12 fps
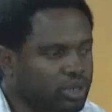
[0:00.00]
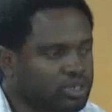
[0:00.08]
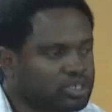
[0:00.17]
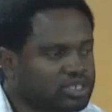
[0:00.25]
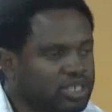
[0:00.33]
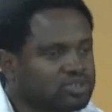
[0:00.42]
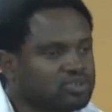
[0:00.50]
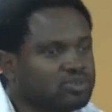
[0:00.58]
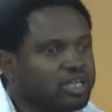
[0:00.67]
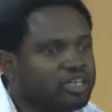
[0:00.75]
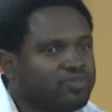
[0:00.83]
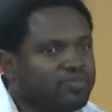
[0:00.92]
where you decide to do
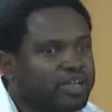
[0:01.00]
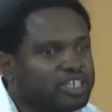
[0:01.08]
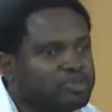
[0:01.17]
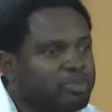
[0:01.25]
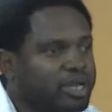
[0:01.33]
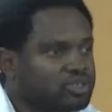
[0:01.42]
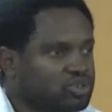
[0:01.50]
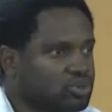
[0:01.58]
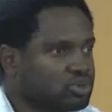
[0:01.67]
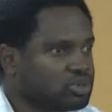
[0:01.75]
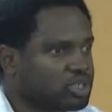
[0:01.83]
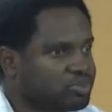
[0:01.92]
like a flashback to
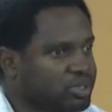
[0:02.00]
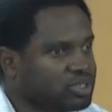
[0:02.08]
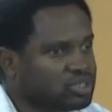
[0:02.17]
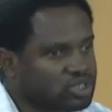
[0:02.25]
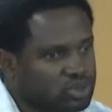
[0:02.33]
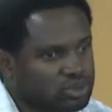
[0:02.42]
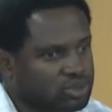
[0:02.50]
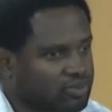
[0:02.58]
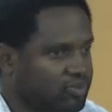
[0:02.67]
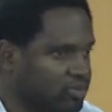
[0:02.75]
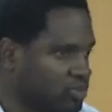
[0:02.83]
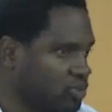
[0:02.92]
go to explain the situation,
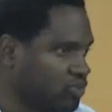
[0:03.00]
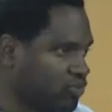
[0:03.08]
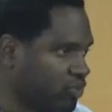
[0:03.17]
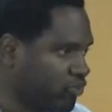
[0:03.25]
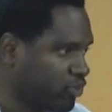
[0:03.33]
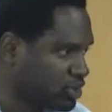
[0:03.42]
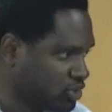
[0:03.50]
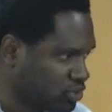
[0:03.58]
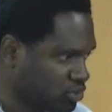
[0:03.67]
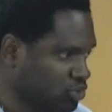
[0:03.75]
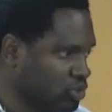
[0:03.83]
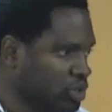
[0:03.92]
you know, from
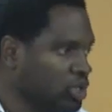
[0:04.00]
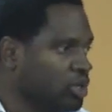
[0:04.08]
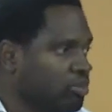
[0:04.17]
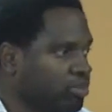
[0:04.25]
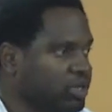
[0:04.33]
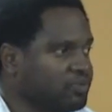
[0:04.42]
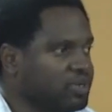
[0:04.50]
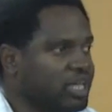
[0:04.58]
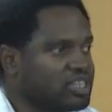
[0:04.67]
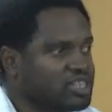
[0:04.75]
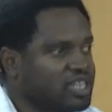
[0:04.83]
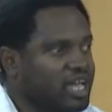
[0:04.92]
verse 2. But even
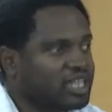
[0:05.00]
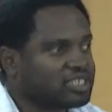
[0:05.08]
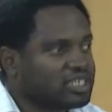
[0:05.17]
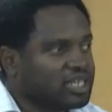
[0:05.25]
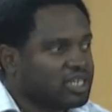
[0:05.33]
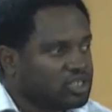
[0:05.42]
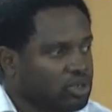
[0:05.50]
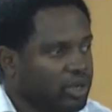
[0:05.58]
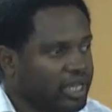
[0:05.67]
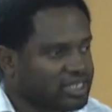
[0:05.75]
at that, you're